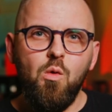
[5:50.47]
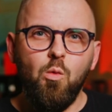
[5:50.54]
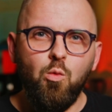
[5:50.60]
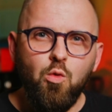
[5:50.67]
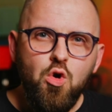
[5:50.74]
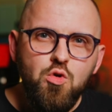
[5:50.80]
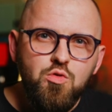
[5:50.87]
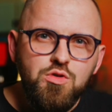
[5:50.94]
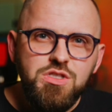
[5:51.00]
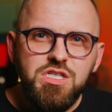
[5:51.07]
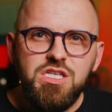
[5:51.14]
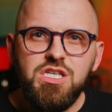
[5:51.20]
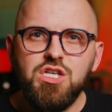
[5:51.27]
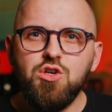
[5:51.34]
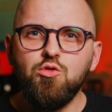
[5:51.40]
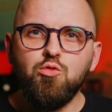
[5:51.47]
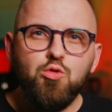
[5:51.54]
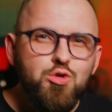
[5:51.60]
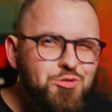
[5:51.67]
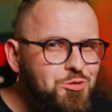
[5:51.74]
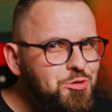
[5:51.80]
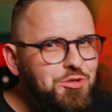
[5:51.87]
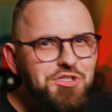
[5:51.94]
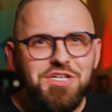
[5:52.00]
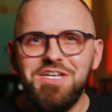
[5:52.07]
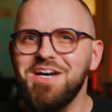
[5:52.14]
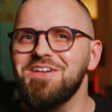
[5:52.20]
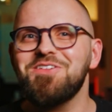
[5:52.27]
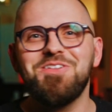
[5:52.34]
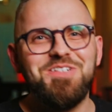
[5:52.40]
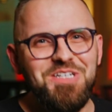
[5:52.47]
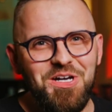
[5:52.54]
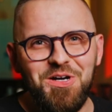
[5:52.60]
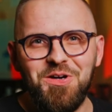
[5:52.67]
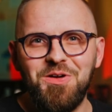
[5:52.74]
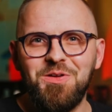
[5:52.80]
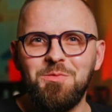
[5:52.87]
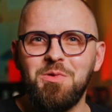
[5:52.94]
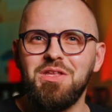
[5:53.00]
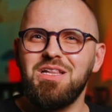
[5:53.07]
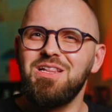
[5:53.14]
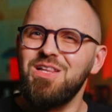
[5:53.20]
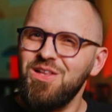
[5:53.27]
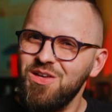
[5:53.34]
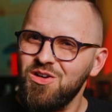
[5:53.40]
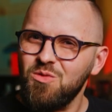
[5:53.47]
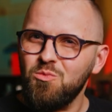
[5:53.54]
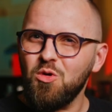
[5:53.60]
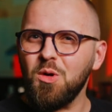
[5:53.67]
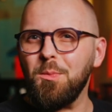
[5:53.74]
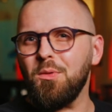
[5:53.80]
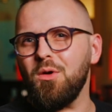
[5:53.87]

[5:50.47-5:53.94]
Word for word: rosy, greige undertone with a little more